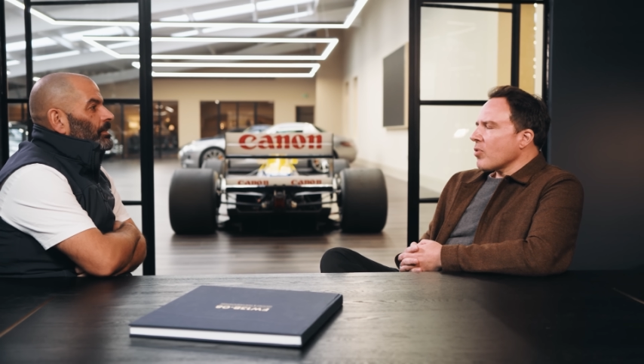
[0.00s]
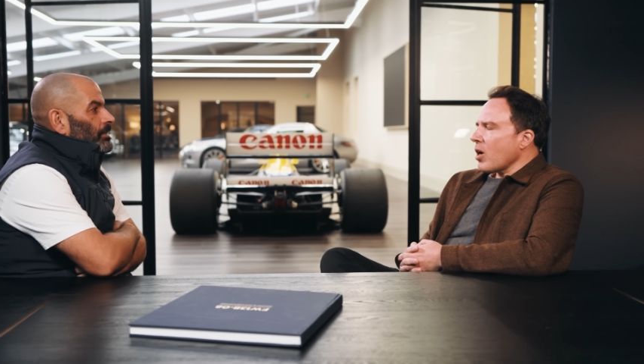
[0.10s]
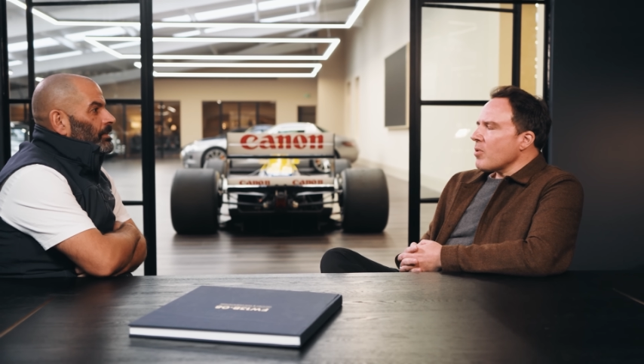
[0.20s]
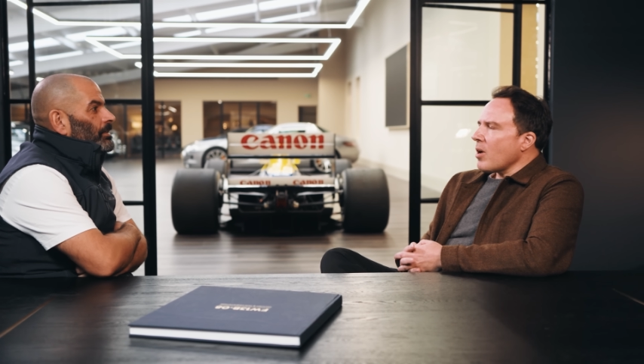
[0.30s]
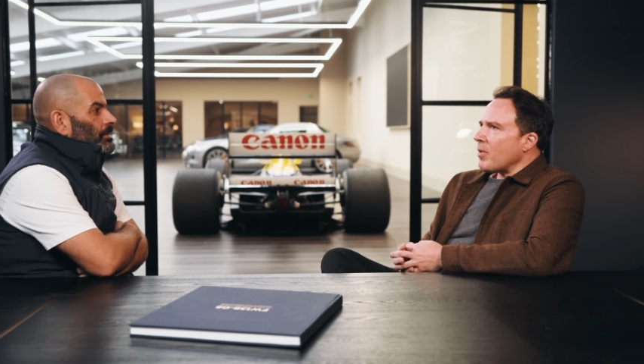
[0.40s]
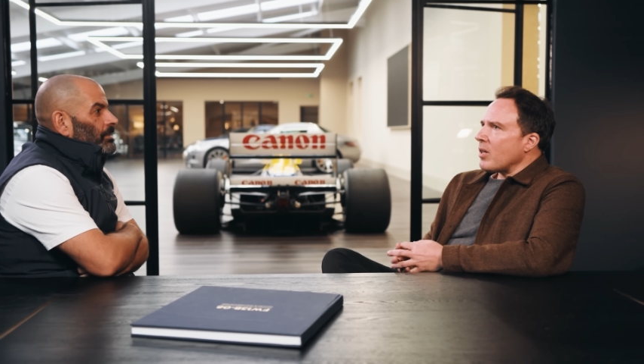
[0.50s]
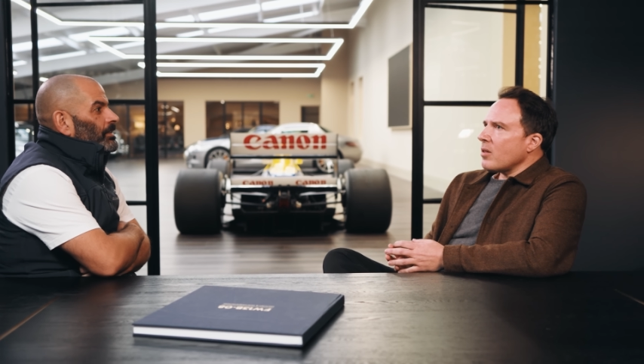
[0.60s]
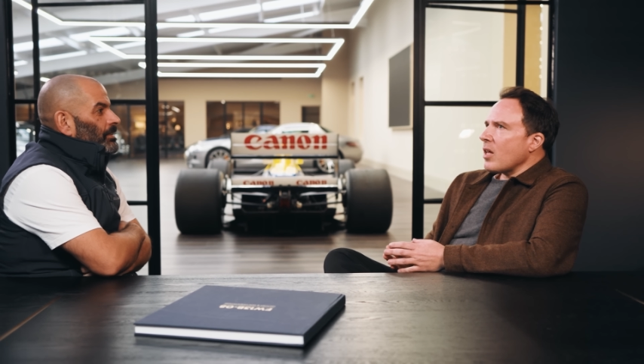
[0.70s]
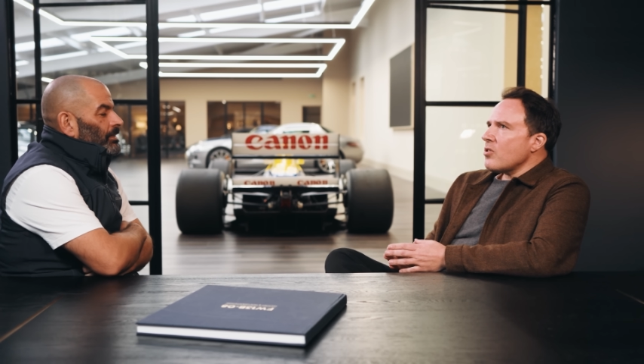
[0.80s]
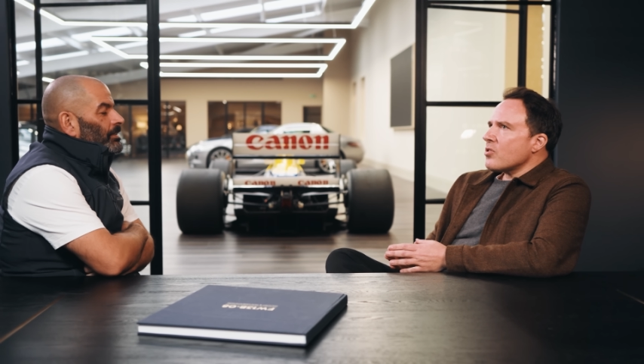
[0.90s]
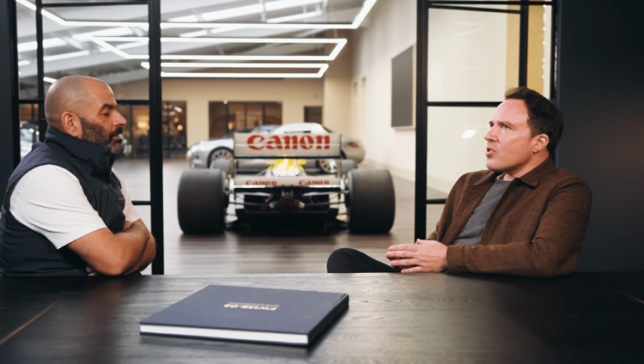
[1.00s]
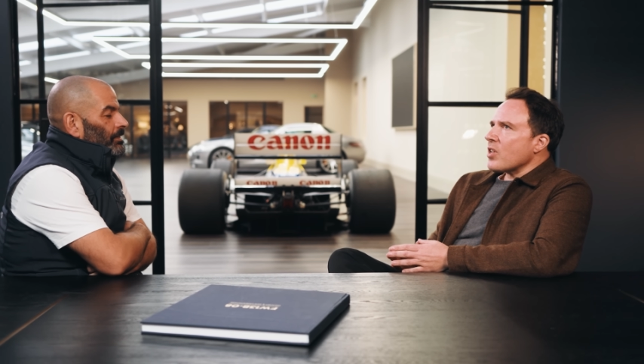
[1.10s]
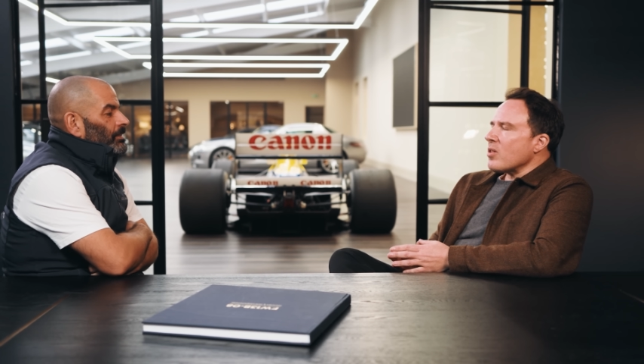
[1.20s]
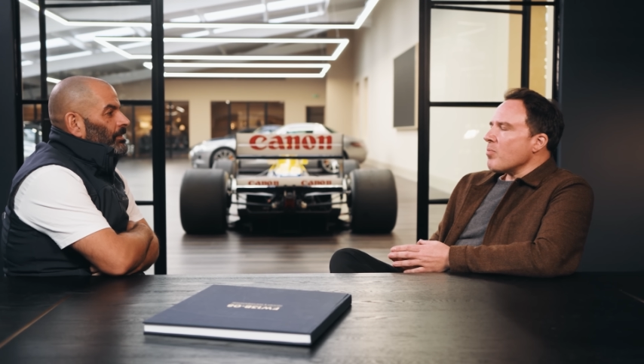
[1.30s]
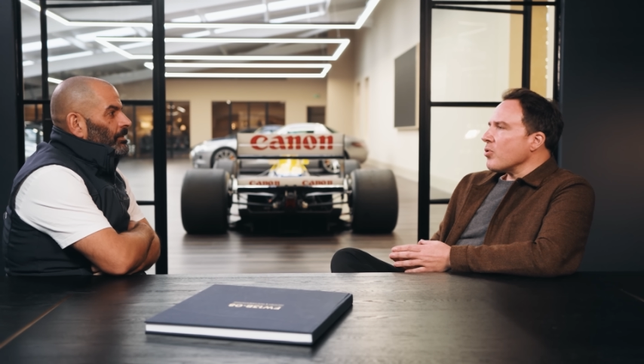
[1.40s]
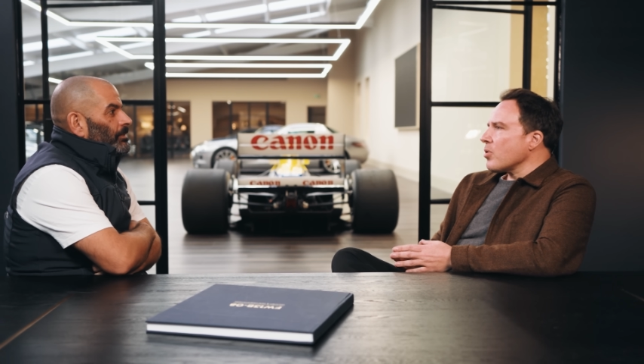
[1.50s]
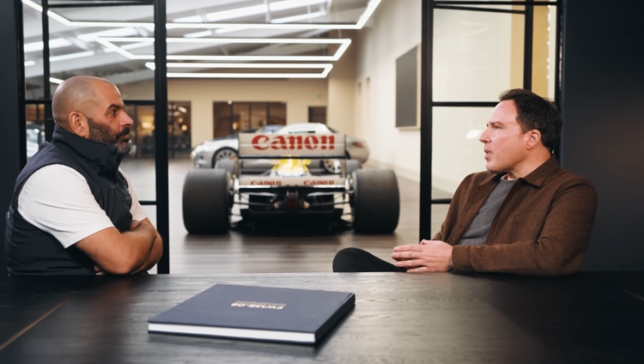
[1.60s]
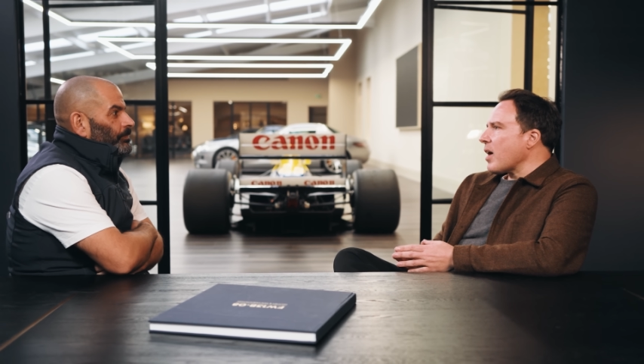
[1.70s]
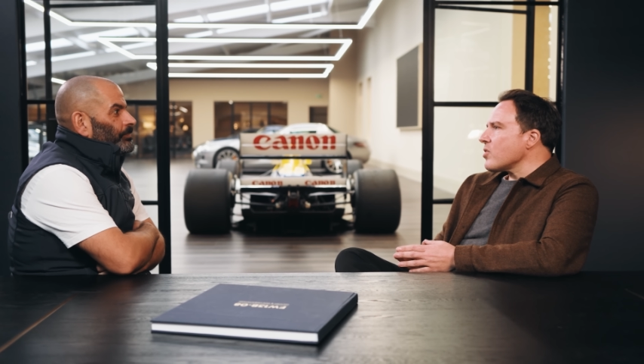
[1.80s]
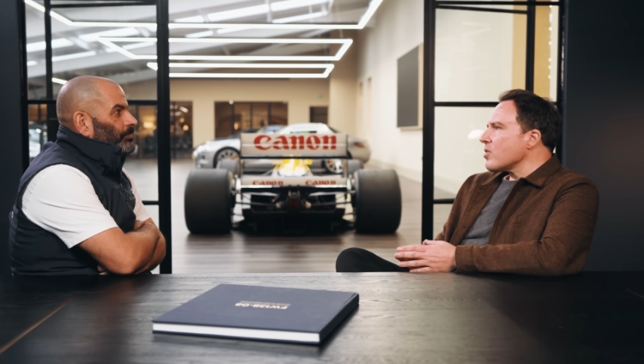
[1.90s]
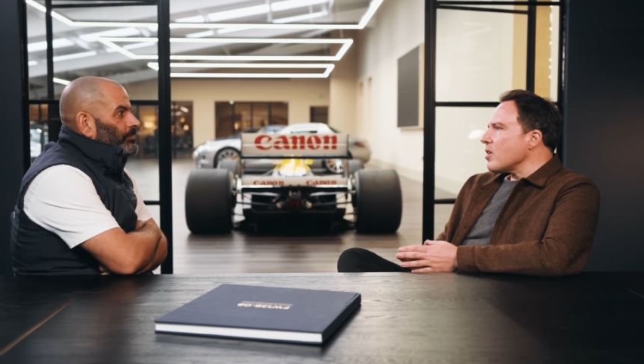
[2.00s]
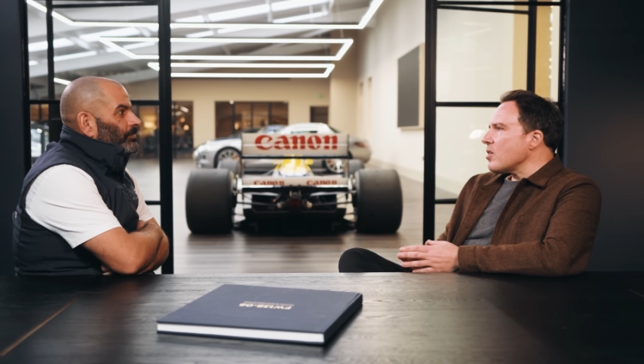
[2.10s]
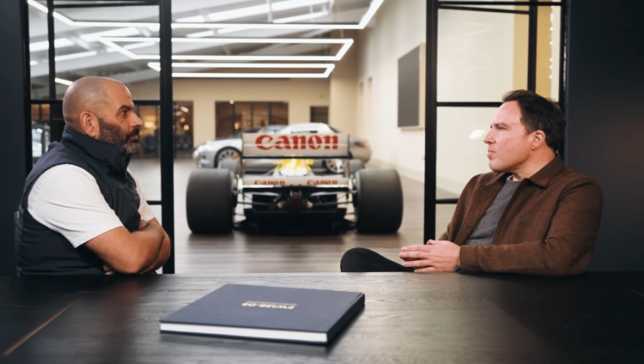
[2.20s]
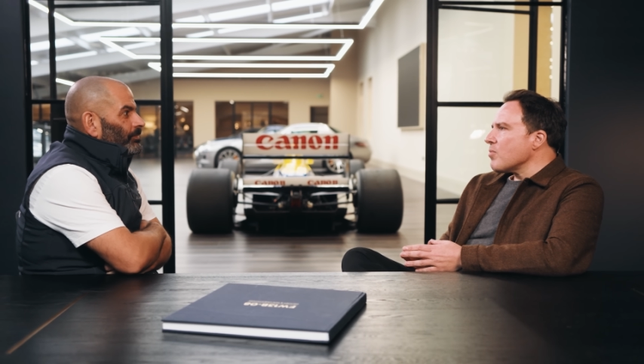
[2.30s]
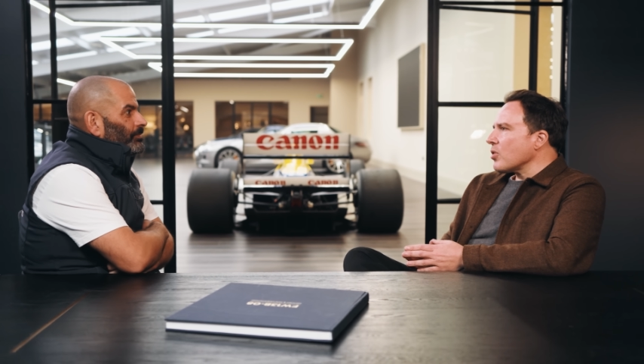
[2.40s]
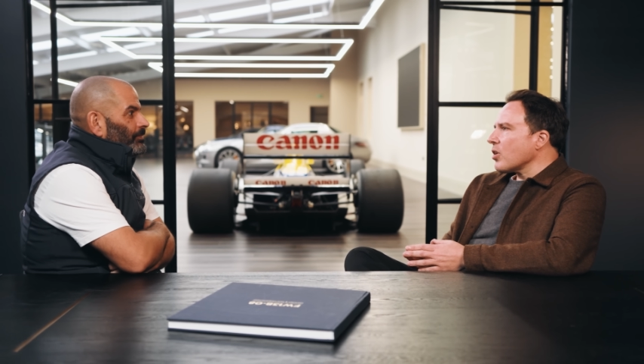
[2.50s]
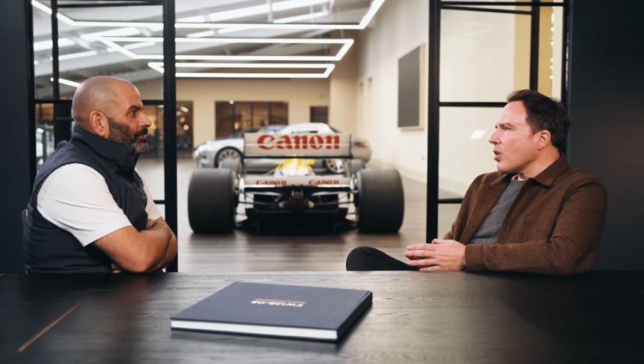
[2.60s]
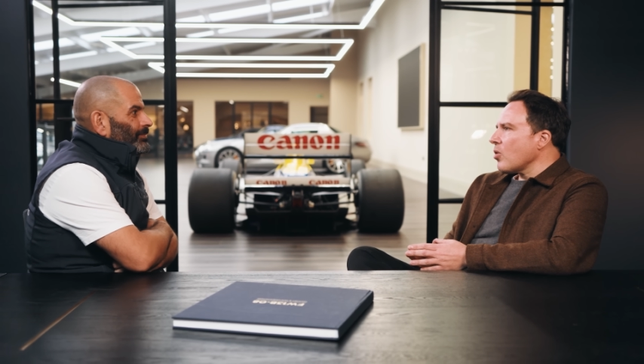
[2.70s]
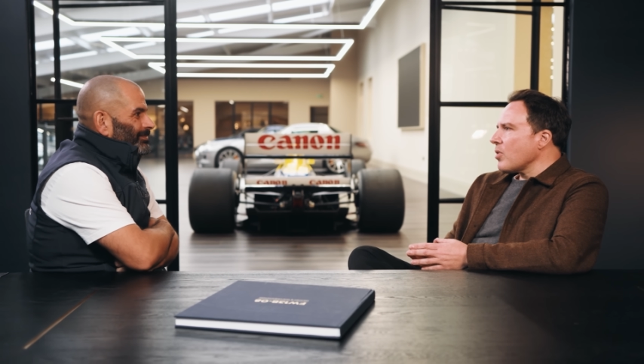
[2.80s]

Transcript: I mean, they used to say that Budapest is Monaco